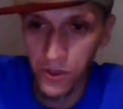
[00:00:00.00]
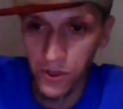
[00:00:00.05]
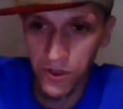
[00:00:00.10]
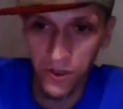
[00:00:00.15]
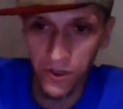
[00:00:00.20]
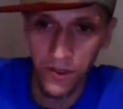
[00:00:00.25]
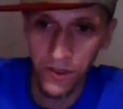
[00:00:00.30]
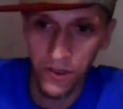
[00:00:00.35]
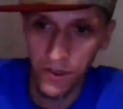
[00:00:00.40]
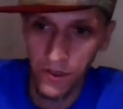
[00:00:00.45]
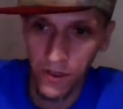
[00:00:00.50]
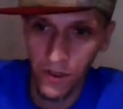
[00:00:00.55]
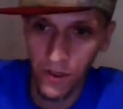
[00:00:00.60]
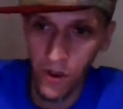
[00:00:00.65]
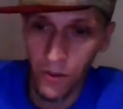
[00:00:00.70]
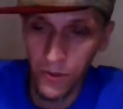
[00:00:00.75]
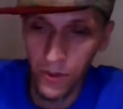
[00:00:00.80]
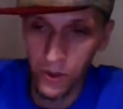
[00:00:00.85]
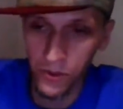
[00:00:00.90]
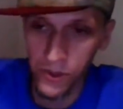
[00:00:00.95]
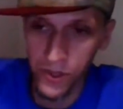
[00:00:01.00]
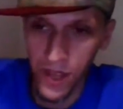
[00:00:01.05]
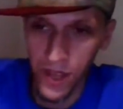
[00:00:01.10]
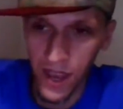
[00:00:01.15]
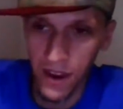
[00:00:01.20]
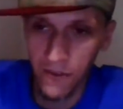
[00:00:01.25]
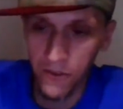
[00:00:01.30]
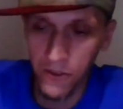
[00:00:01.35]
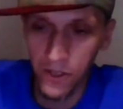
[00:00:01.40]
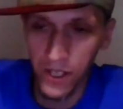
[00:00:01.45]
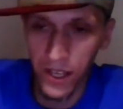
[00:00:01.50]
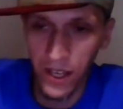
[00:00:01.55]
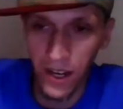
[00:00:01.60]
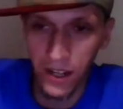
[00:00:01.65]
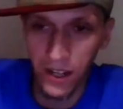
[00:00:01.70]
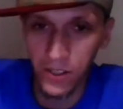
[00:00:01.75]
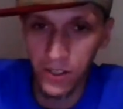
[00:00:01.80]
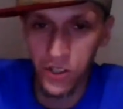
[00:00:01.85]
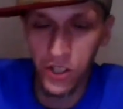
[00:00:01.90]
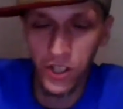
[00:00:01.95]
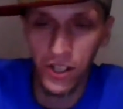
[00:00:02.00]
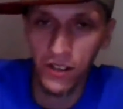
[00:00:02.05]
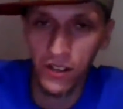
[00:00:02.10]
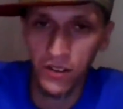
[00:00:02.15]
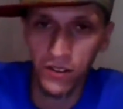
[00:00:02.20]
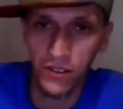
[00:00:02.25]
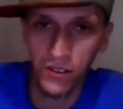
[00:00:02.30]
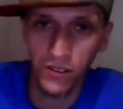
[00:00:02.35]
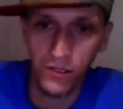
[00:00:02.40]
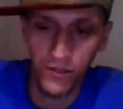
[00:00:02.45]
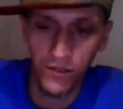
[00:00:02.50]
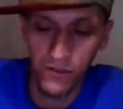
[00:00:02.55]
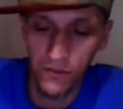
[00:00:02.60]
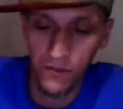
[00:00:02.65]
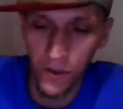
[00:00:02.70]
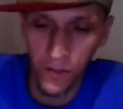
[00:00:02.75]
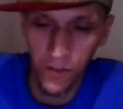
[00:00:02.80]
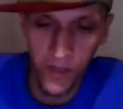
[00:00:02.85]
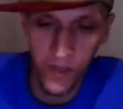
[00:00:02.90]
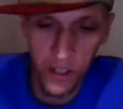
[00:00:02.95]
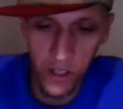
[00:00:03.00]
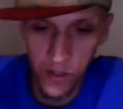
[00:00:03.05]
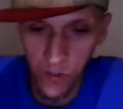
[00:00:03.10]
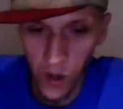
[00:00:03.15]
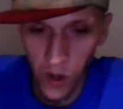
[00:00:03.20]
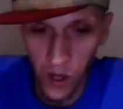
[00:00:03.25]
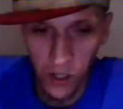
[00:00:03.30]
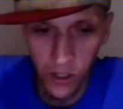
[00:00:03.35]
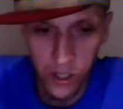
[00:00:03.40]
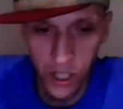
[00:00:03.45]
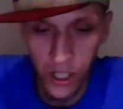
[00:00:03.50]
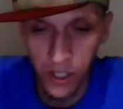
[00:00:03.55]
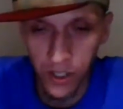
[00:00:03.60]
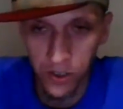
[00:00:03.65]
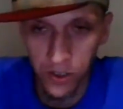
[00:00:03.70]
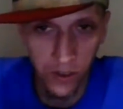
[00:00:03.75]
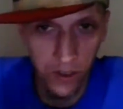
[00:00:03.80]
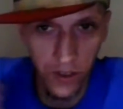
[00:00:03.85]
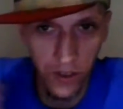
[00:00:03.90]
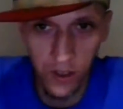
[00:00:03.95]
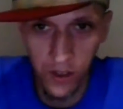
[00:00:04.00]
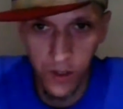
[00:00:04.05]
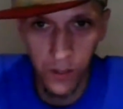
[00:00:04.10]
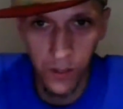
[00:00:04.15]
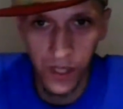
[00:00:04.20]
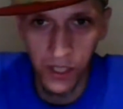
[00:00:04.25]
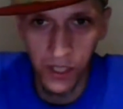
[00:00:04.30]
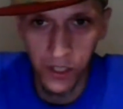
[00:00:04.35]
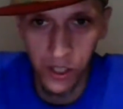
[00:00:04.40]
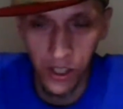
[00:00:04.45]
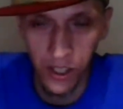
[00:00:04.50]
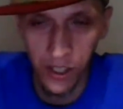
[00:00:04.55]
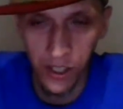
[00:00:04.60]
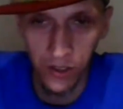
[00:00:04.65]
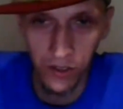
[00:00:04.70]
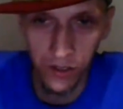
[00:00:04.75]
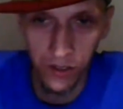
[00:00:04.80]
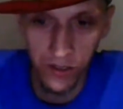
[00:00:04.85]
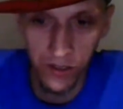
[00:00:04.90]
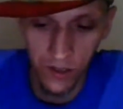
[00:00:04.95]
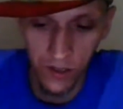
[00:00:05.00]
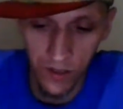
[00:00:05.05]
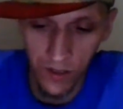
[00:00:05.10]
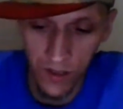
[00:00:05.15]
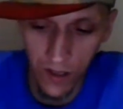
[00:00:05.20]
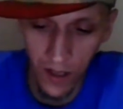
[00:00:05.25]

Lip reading: with almost every kind of channel, from the small channels to the big channels,